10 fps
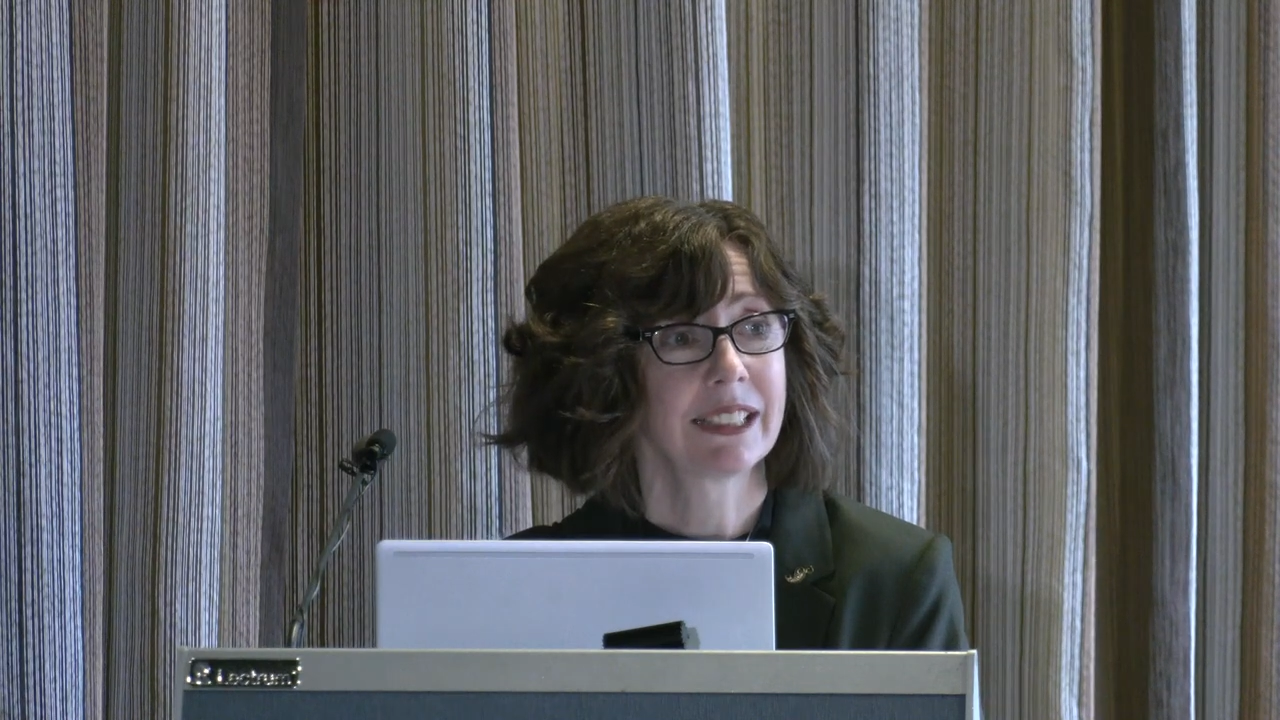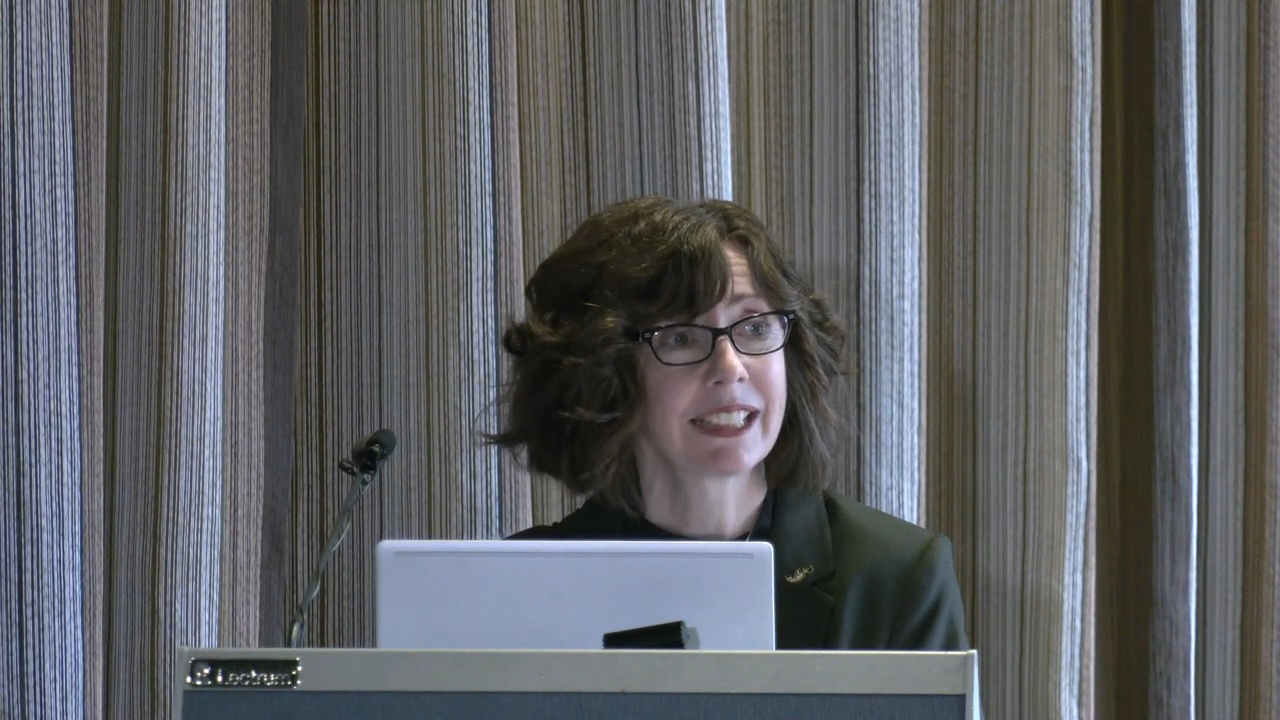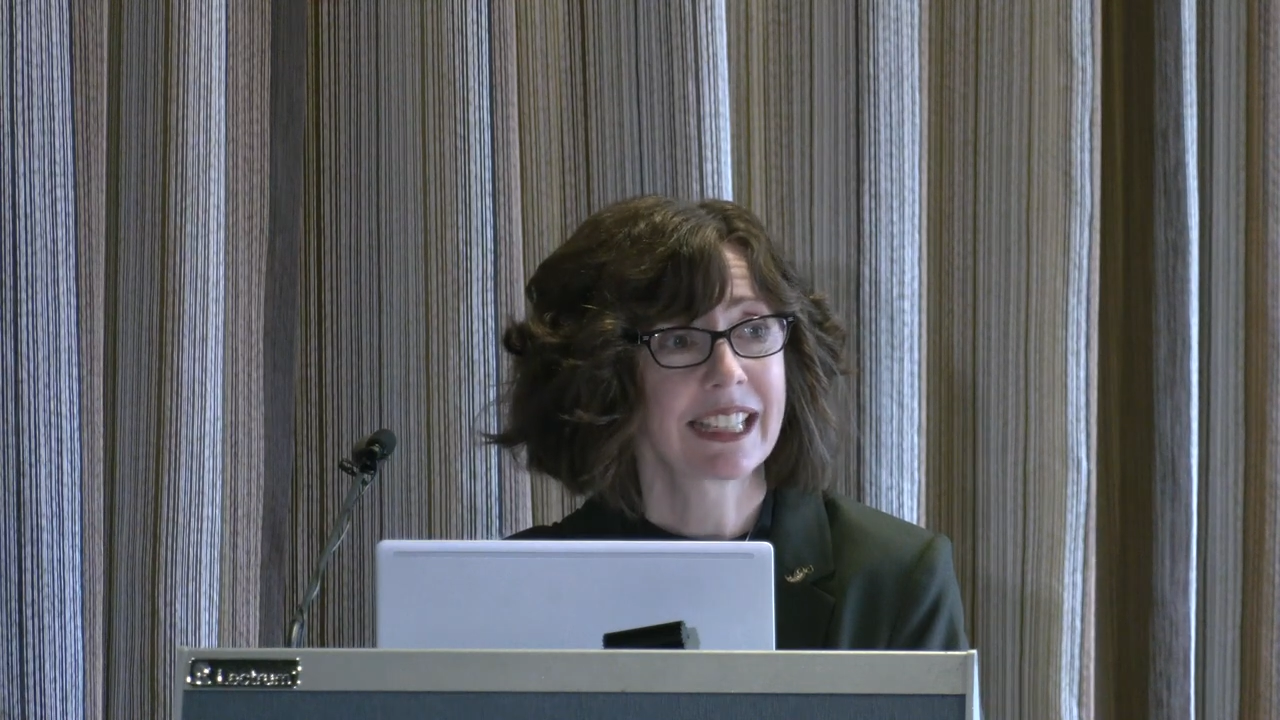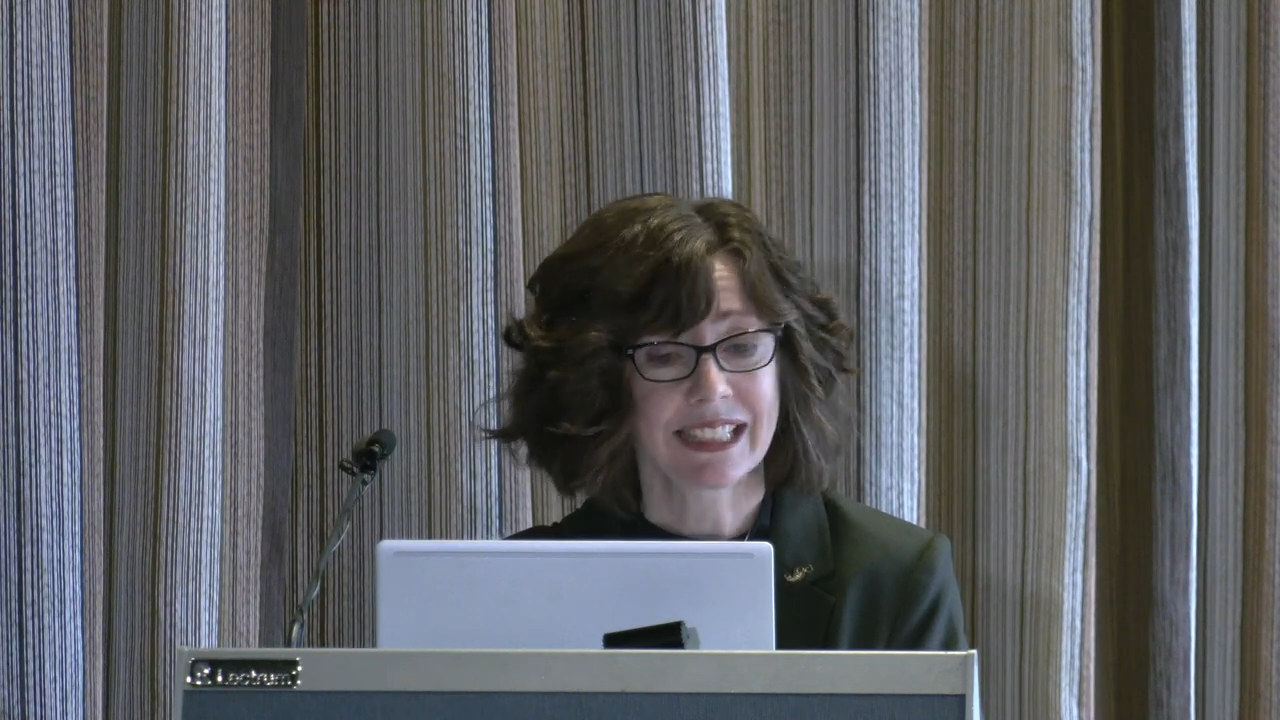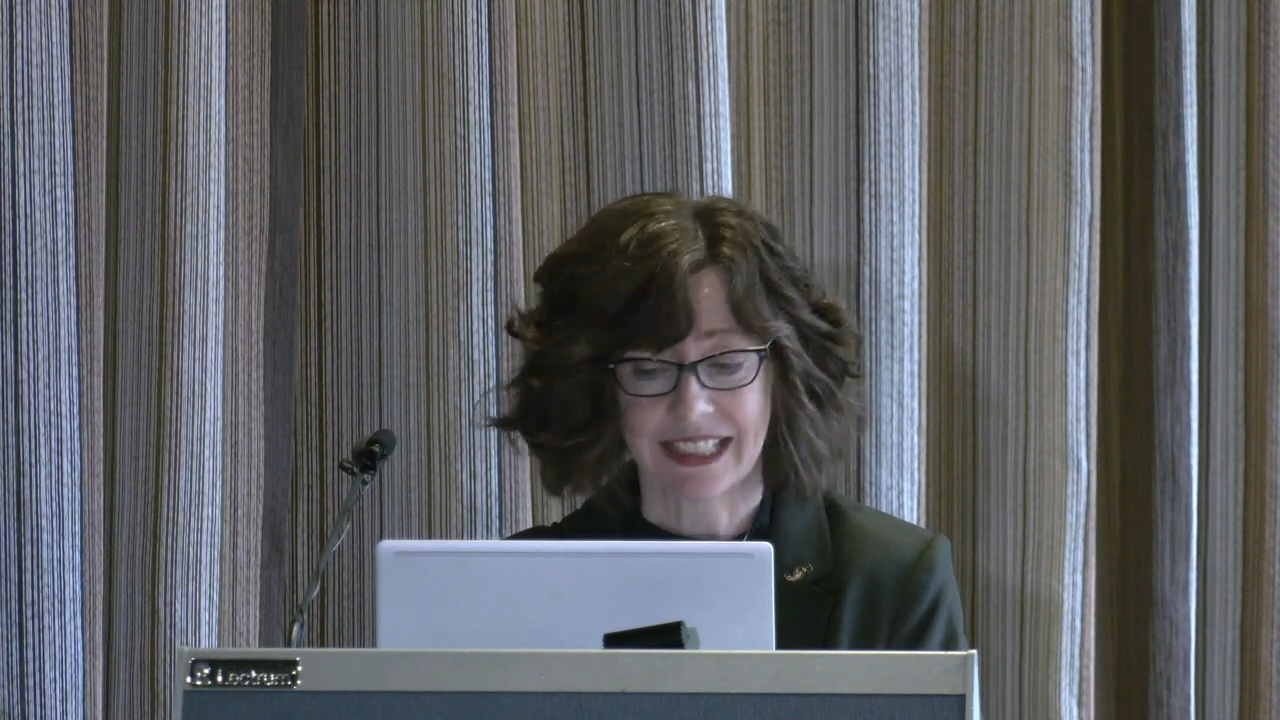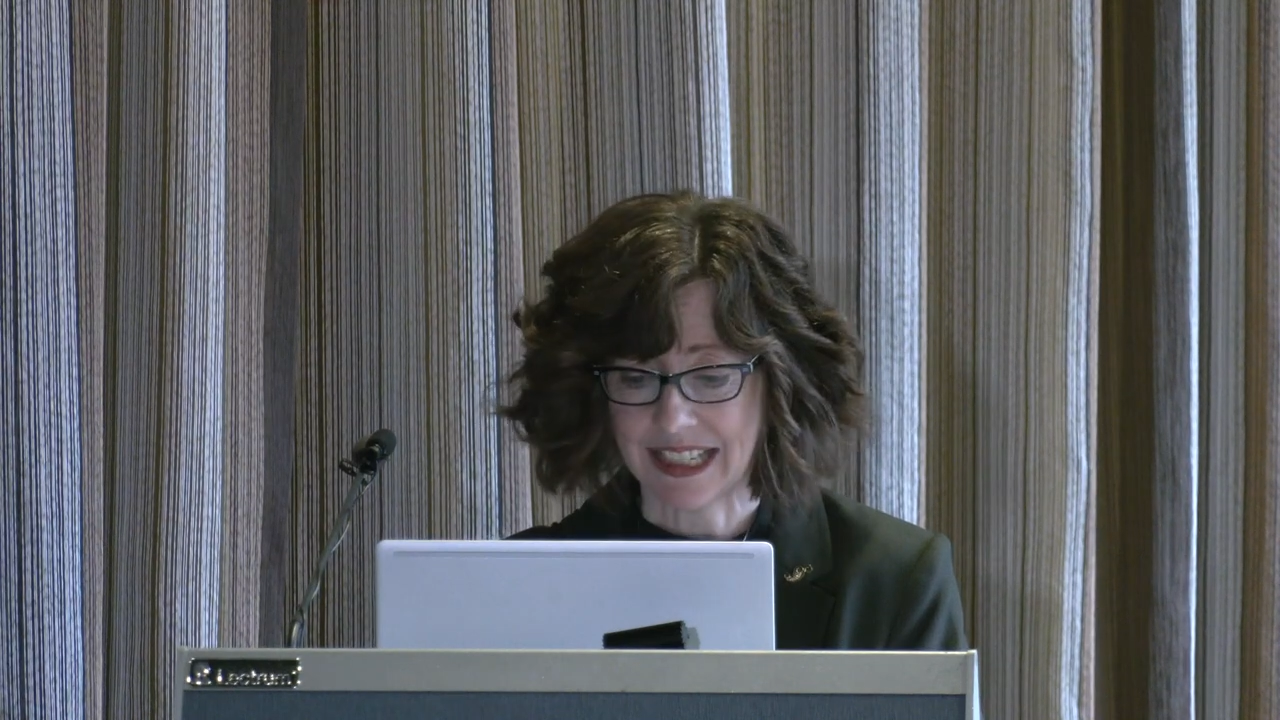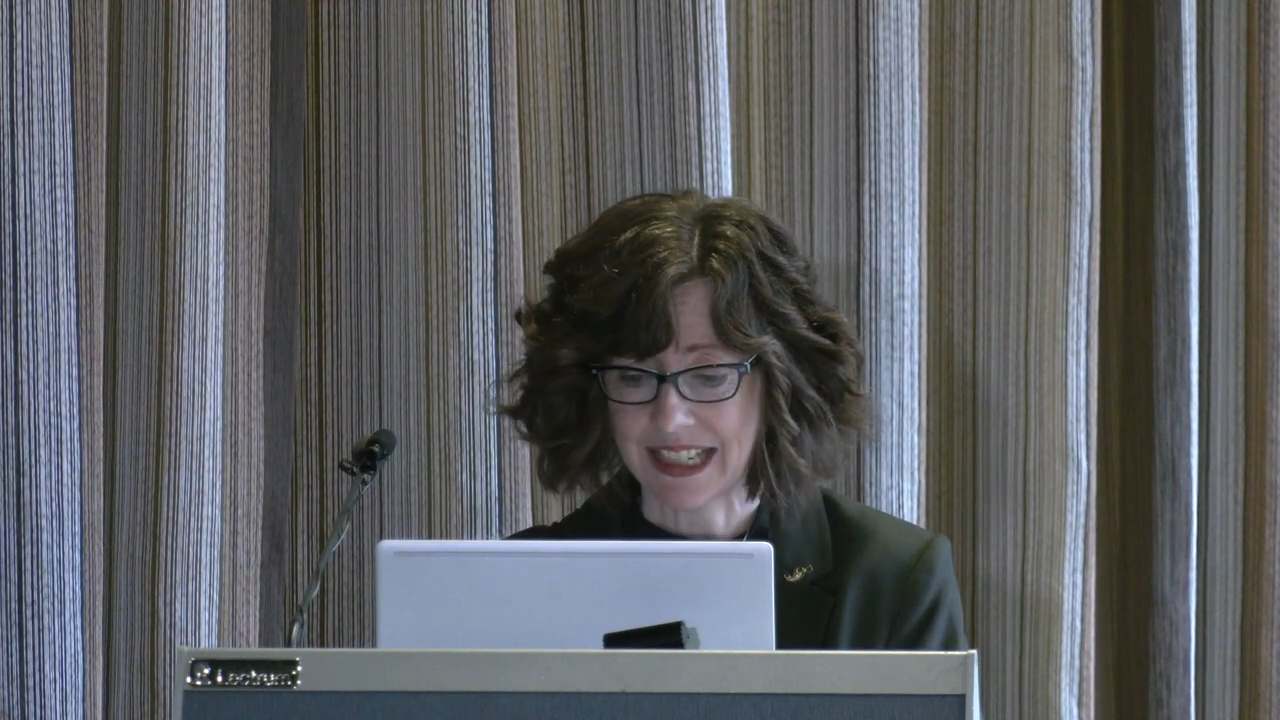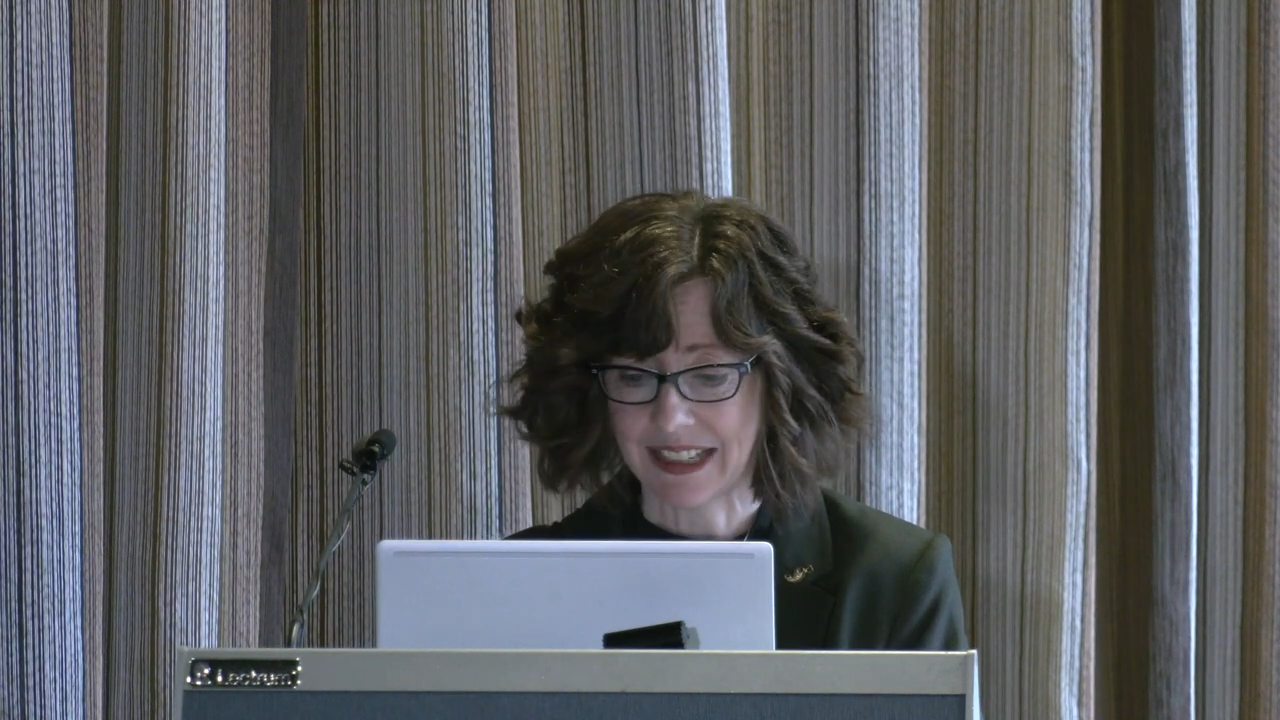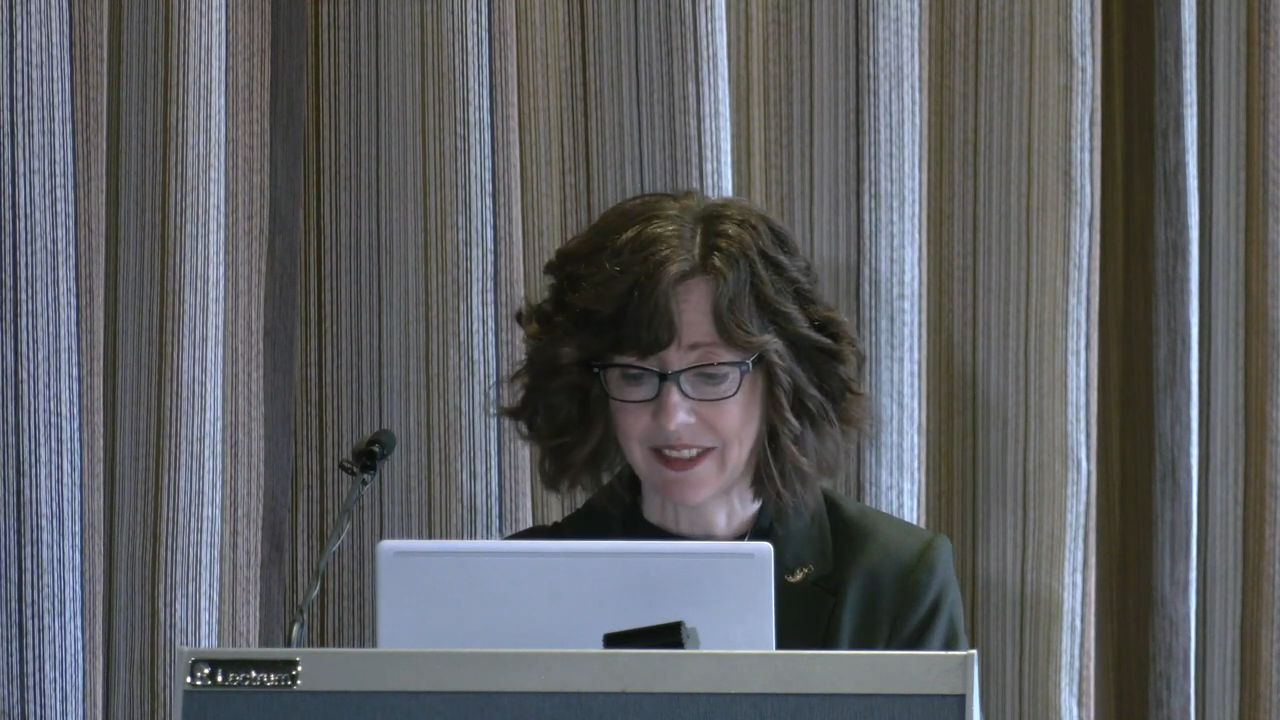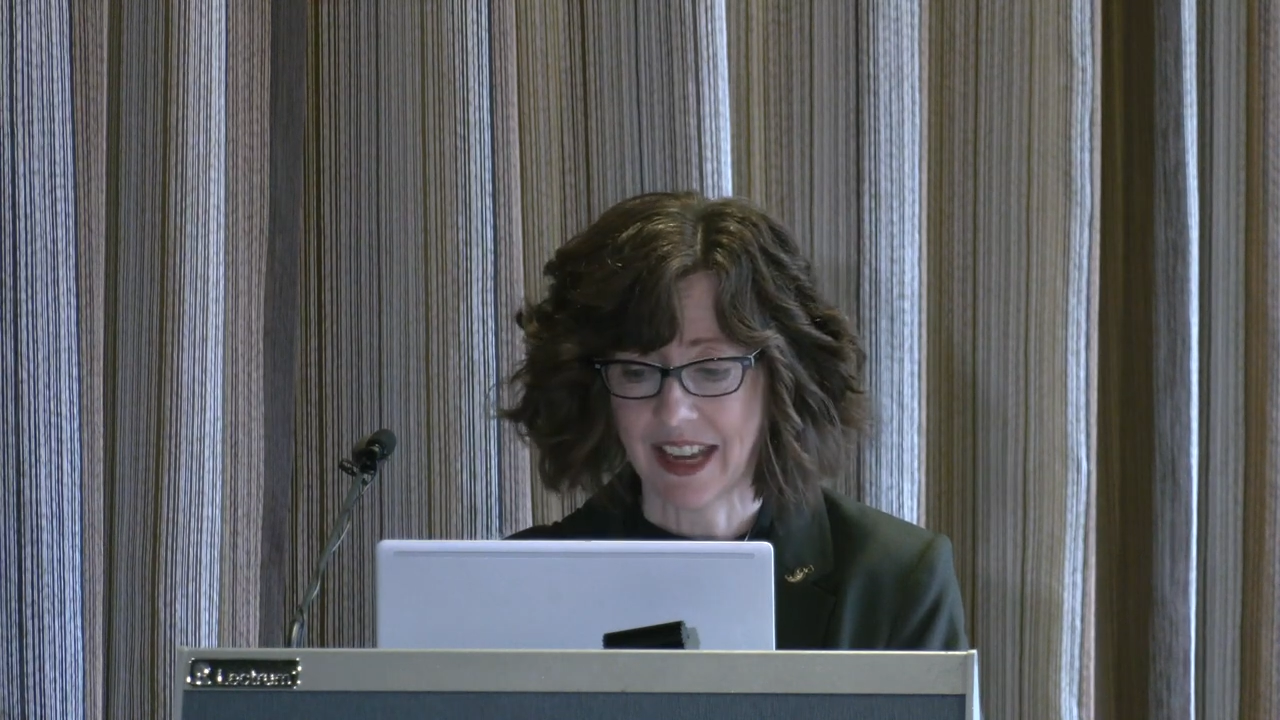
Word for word: in getting here.